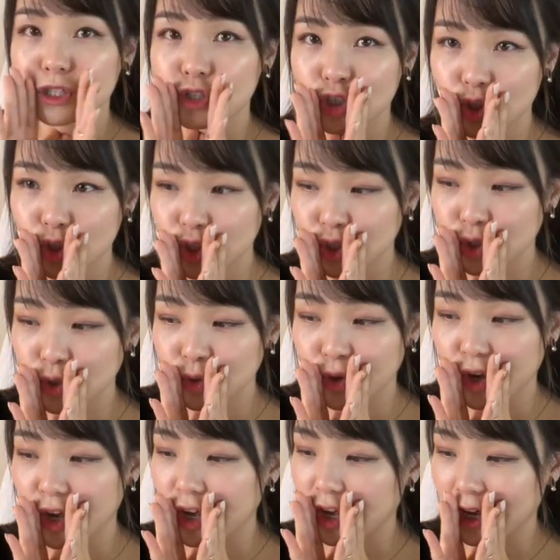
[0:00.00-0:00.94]
due to
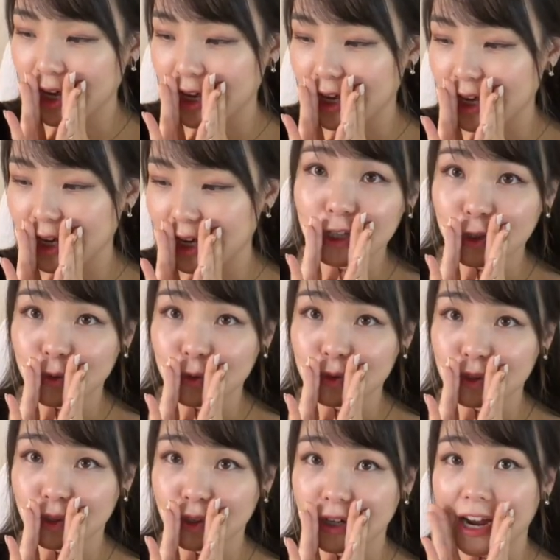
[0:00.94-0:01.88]
a
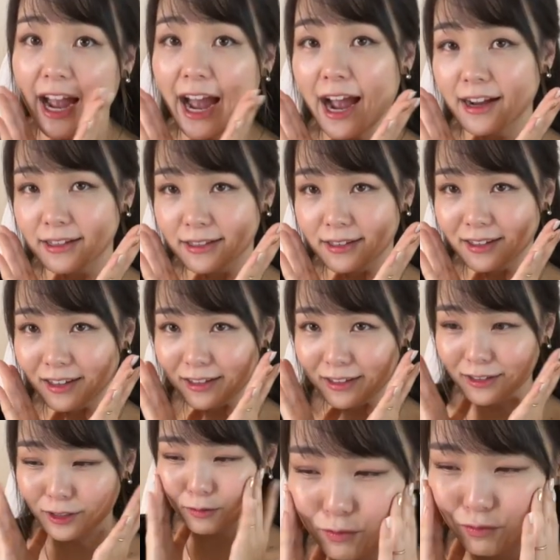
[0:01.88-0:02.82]
user accident.